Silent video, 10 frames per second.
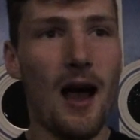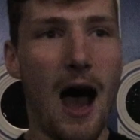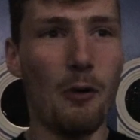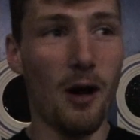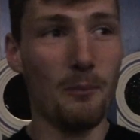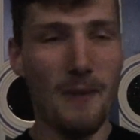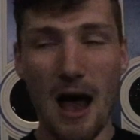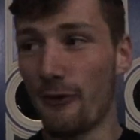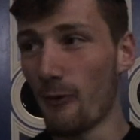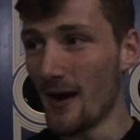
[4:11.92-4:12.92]

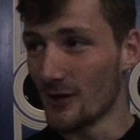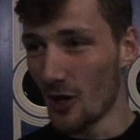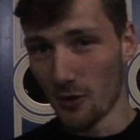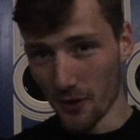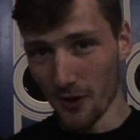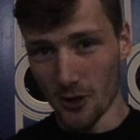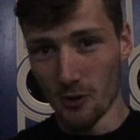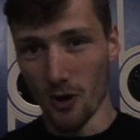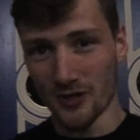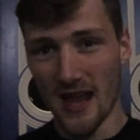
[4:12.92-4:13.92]
Alfie Winters, who
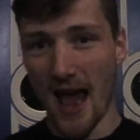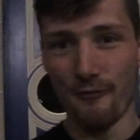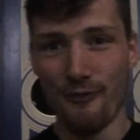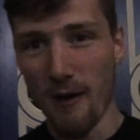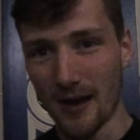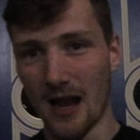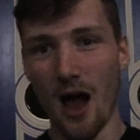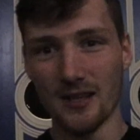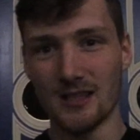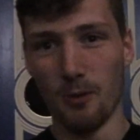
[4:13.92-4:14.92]
you watched there, very
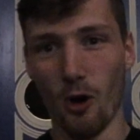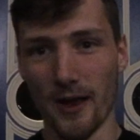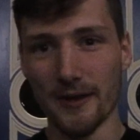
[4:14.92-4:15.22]
classy boy.